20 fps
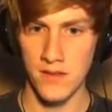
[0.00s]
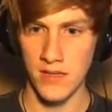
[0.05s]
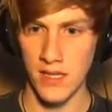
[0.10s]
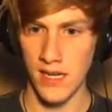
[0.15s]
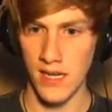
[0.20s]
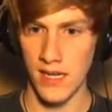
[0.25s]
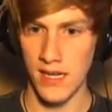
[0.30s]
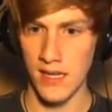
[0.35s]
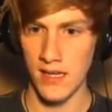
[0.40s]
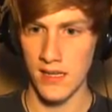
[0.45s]

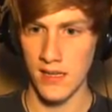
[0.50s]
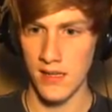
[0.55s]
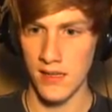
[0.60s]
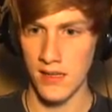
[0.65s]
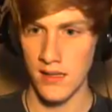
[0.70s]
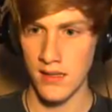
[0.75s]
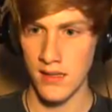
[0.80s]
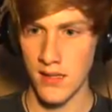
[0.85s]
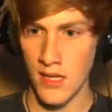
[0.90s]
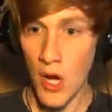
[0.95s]
Okay.
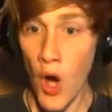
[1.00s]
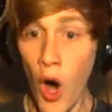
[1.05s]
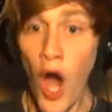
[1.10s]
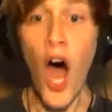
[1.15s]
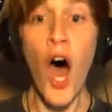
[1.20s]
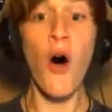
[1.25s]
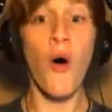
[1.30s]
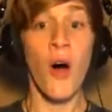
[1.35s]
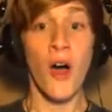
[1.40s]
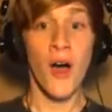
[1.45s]

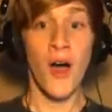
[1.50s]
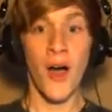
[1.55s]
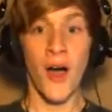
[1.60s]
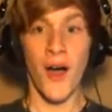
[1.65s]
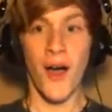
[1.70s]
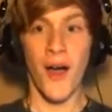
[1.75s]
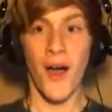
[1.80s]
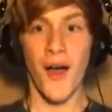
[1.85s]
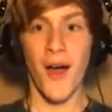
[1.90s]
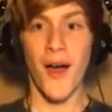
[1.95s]
Whoa!
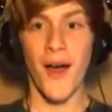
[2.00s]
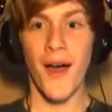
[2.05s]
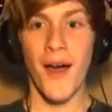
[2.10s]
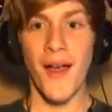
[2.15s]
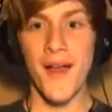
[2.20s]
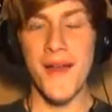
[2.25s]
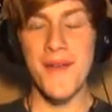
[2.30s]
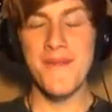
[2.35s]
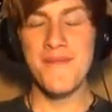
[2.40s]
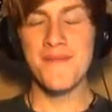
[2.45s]

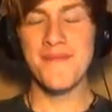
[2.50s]
Fuck are